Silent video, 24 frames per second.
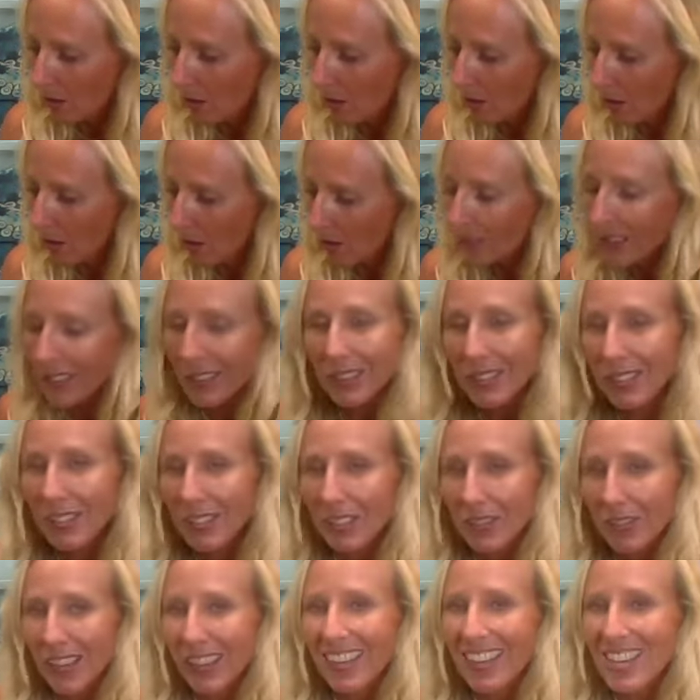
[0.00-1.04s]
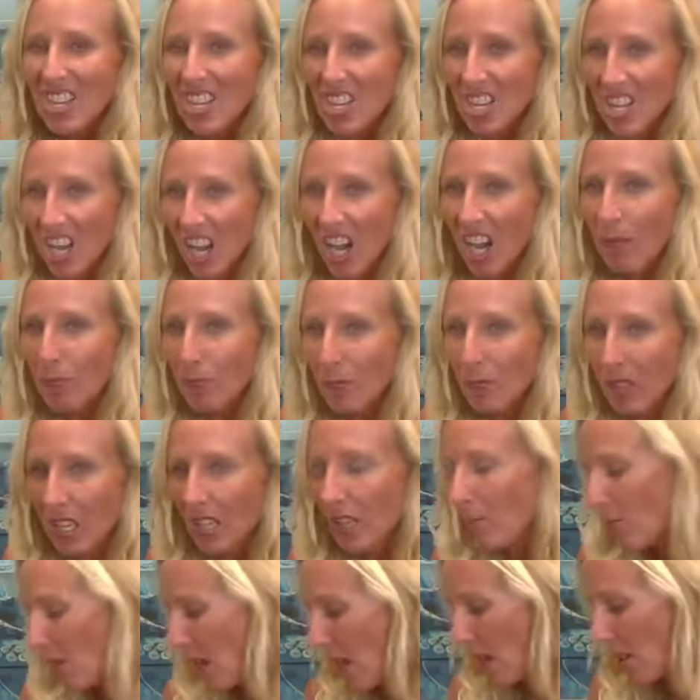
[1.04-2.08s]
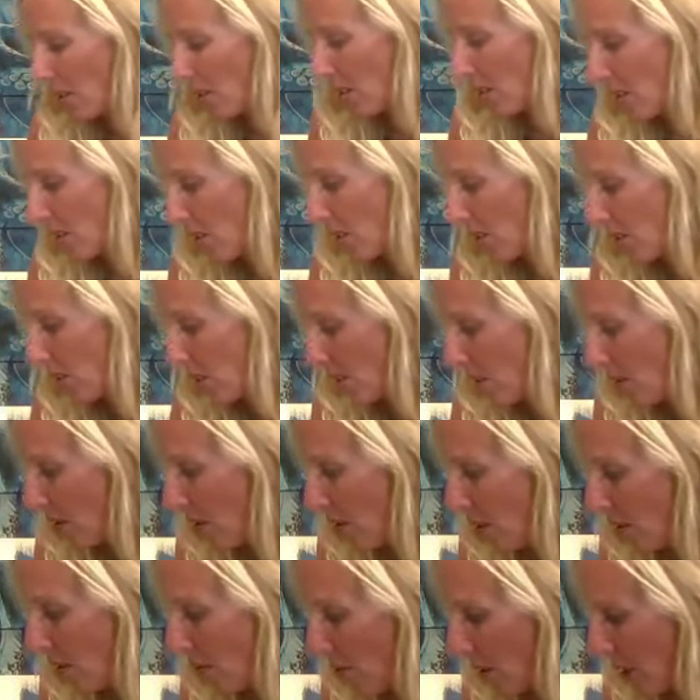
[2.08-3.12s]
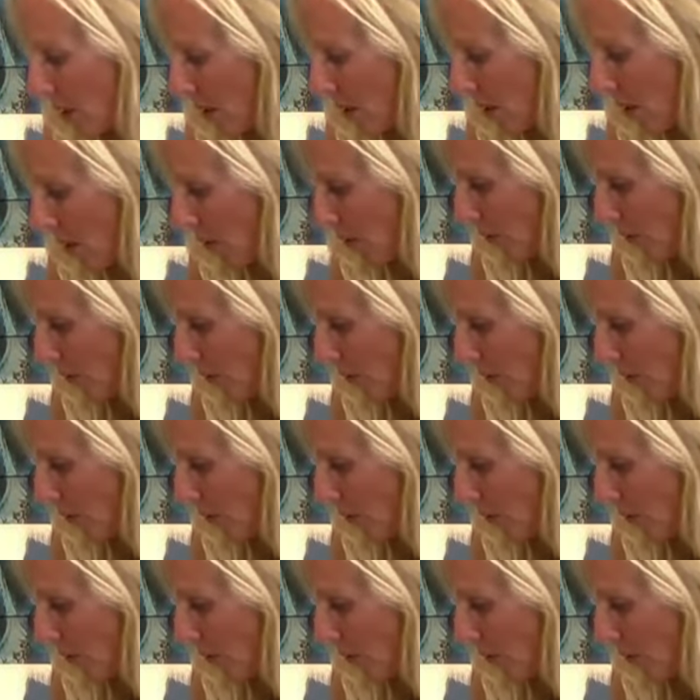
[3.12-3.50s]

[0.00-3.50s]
And let's see if I can not make a mess on myself.